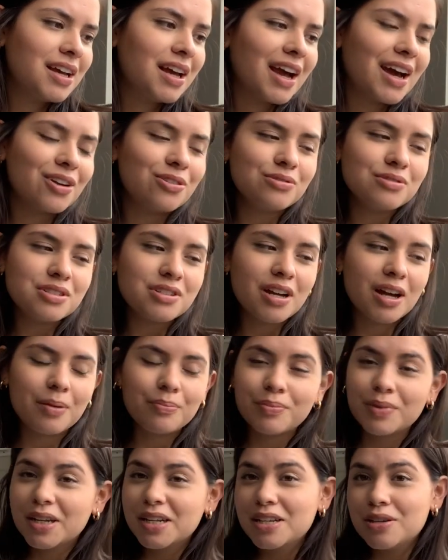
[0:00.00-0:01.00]
I don't shop
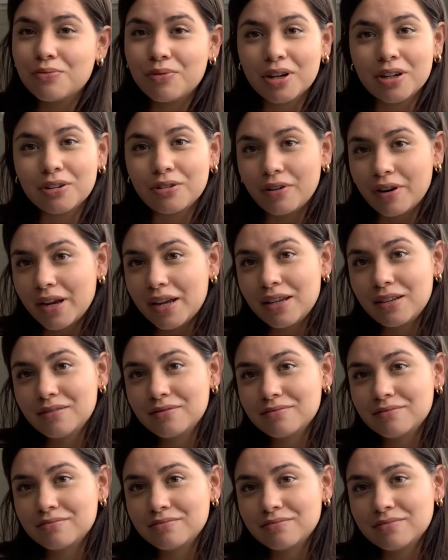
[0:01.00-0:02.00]
anywhere great,
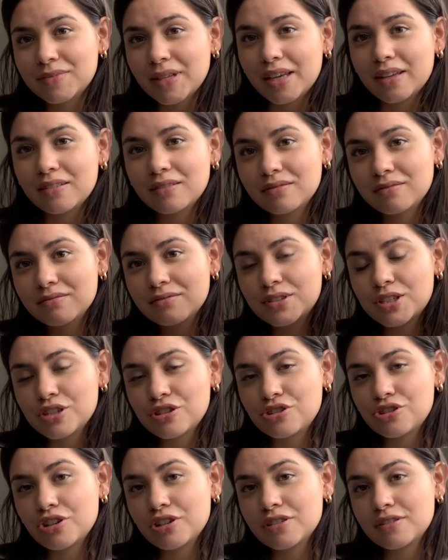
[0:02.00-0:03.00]
like the
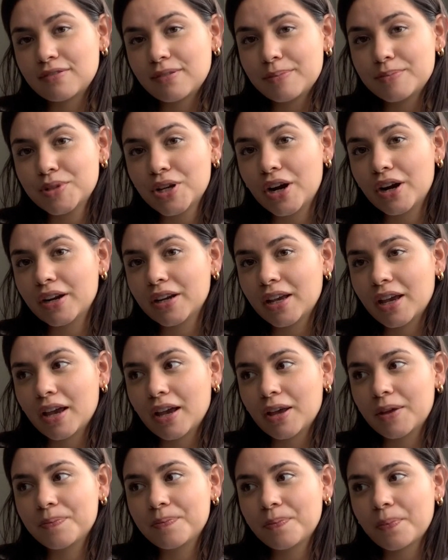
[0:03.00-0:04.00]
shirts from
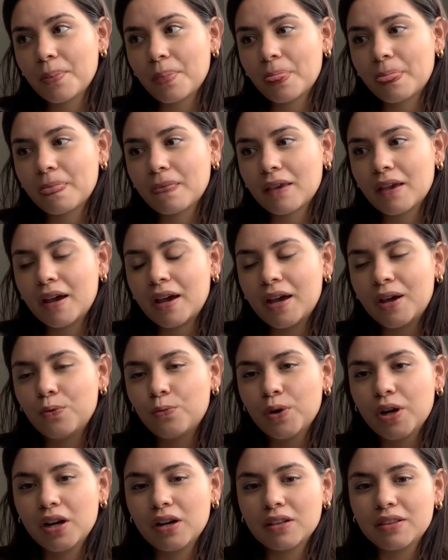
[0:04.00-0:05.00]
Target. I
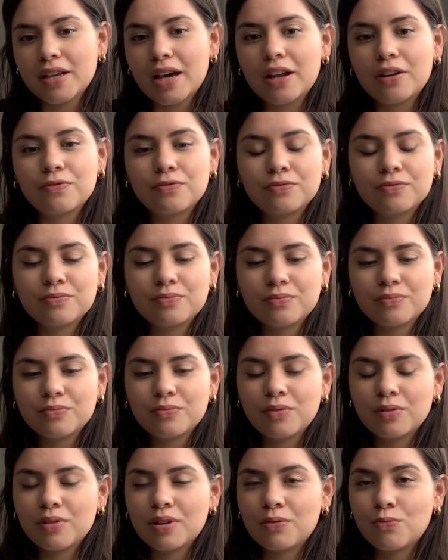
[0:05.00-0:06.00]
wear a lot of
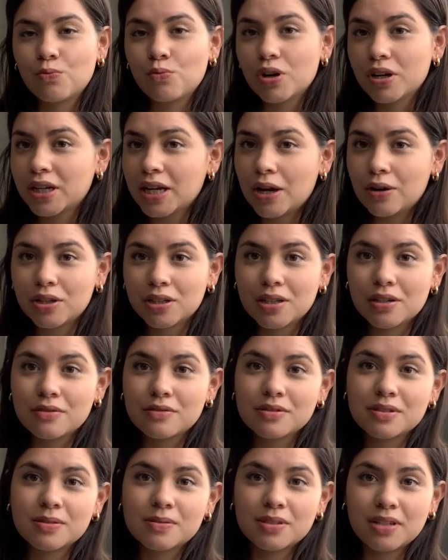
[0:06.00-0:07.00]
workout
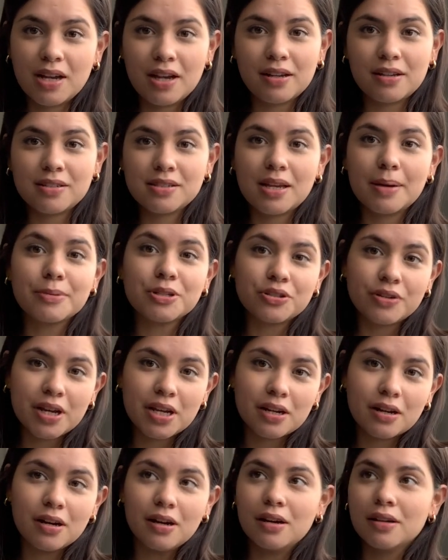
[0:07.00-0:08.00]
clothes because I'm a
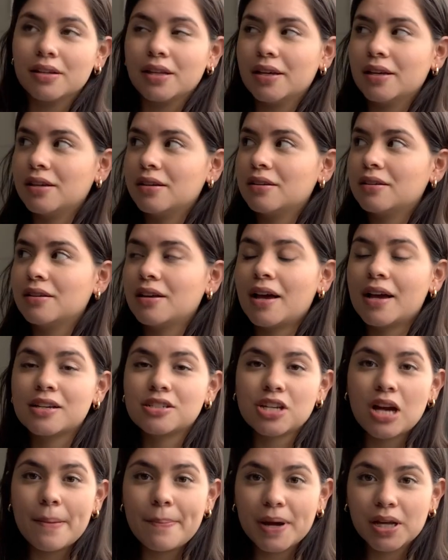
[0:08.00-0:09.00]
trainer. Like I
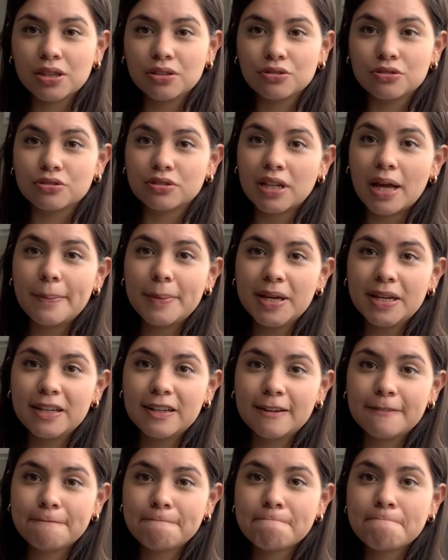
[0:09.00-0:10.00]
shop at
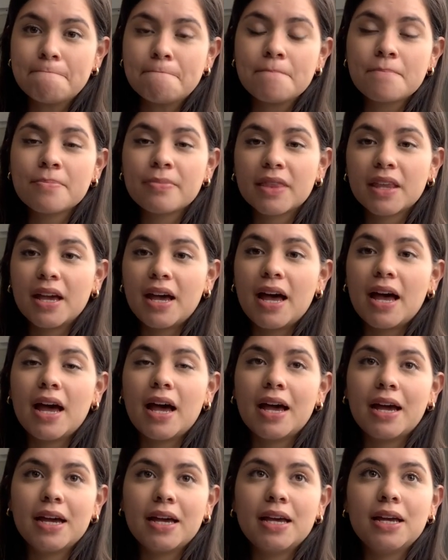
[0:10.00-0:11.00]
Lululemon.
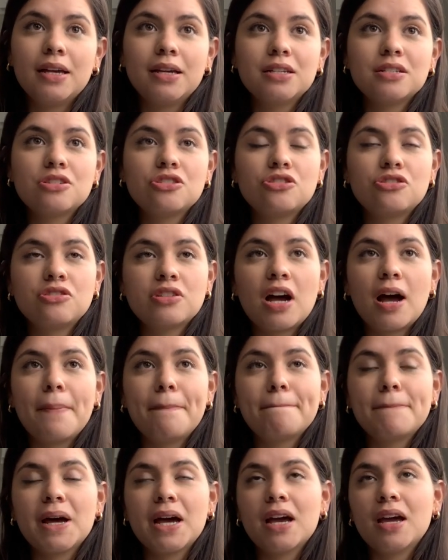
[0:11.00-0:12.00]
I shop
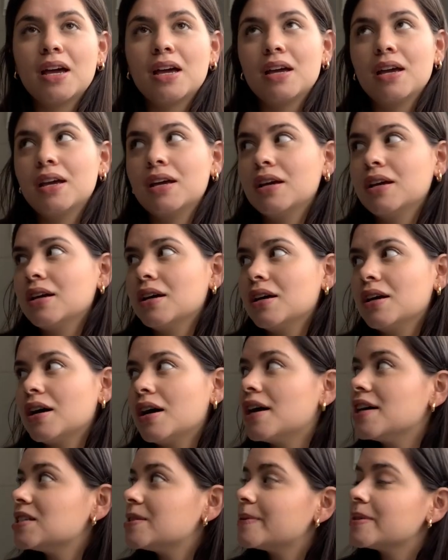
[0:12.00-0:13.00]
my
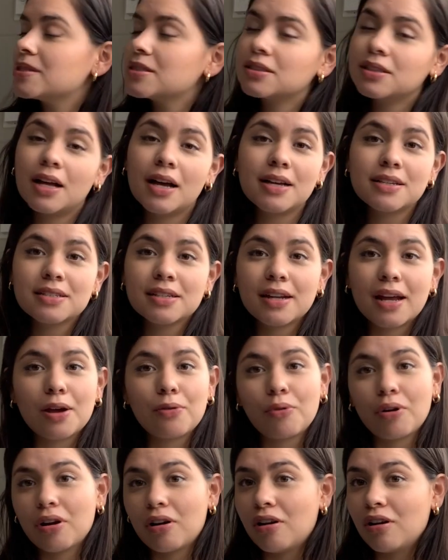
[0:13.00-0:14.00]
husband's closet. I
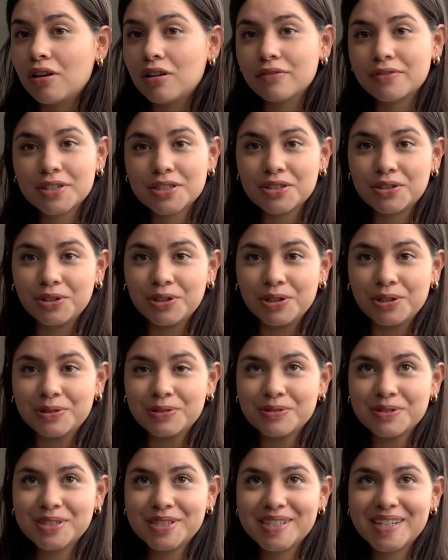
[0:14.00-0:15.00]
wear all of his
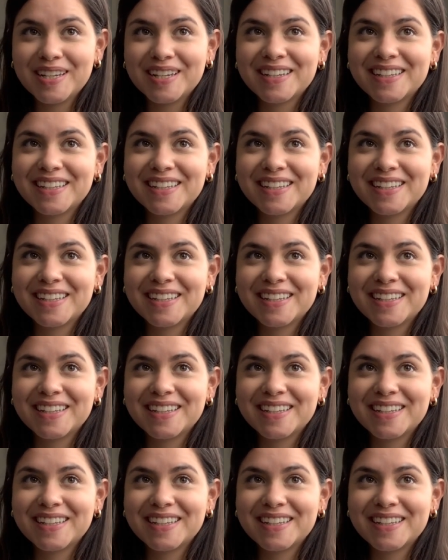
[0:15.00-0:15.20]
clothes.